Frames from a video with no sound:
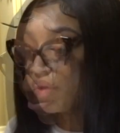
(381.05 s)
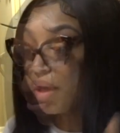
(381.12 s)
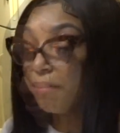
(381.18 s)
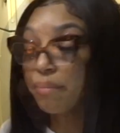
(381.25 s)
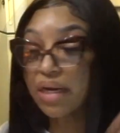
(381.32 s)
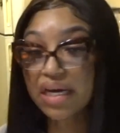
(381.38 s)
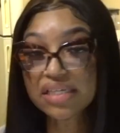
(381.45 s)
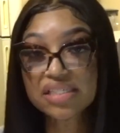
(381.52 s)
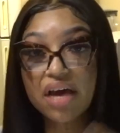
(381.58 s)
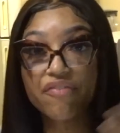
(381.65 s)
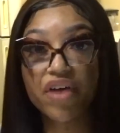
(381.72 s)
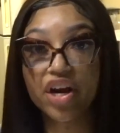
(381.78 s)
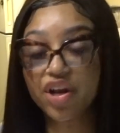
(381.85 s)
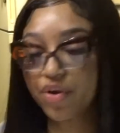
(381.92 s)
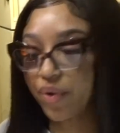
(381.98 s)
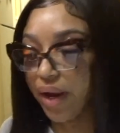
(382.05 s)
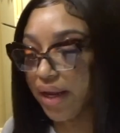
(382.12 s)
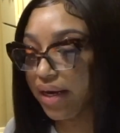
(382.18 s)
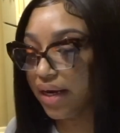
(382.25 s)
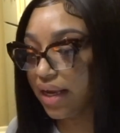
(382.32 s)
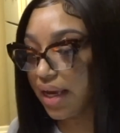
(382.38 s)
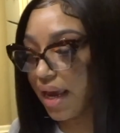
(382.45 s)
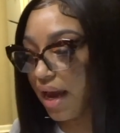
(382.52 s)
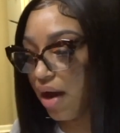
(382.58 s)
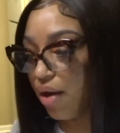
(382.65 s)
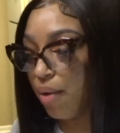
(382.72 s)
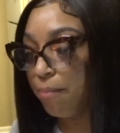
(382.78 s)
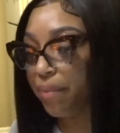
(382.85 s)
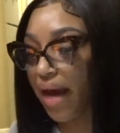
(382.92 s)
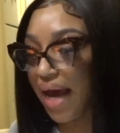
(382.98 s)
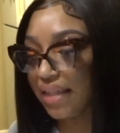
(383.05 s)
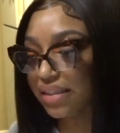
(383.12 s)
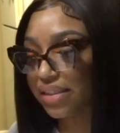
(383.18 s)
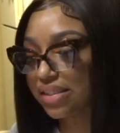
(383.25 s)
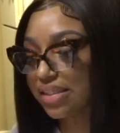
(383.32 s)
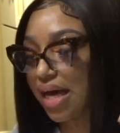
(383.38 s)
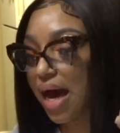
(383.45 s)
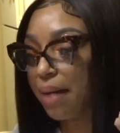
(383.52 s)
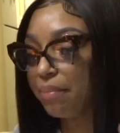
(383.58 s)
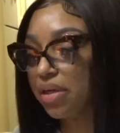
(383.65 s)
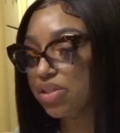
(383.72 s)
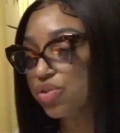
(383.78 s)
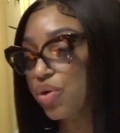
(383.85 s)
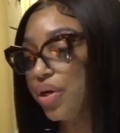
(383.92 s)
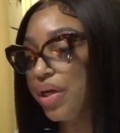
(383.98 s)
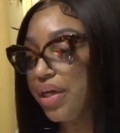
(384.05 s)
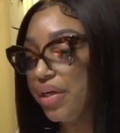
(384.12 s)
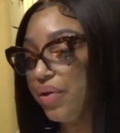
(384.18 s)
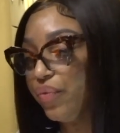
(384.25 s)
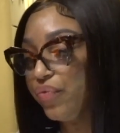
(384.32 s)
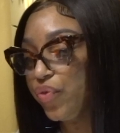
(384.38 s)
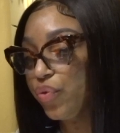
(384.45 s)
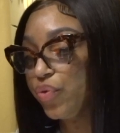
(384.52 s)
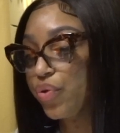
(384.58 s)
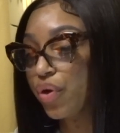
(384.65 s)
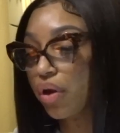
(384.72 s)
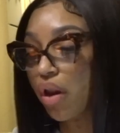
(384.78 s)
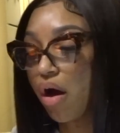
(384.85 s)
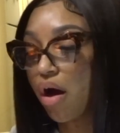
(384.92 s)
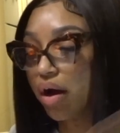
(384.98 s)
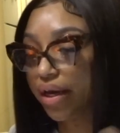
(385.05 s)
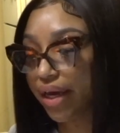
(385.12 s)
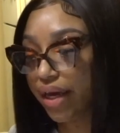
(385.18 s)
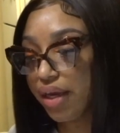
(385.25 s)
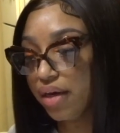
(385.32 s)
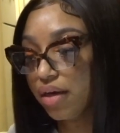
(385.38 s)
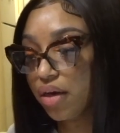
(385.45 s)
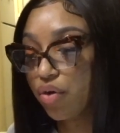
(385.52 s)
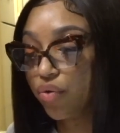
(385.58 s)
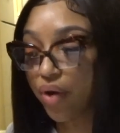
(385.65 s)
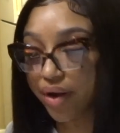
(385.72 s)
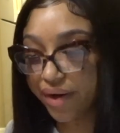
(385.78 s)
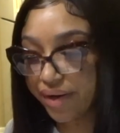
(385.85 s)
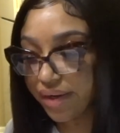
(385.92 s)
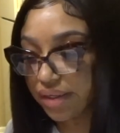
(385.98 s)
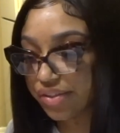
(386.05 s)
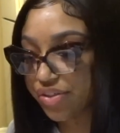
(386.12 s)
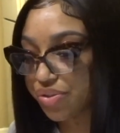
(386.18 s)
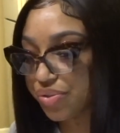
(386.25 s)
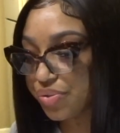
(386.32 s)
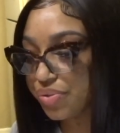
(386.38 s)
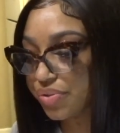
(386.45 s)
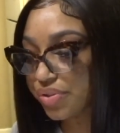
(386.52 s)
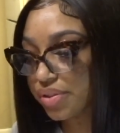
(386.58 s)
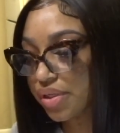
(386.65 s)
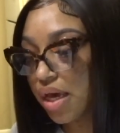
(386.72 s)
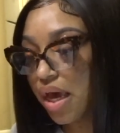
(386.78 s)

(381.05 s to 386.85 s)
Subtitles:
Because I've already created an account, but at the top it's going to give you your login credentials,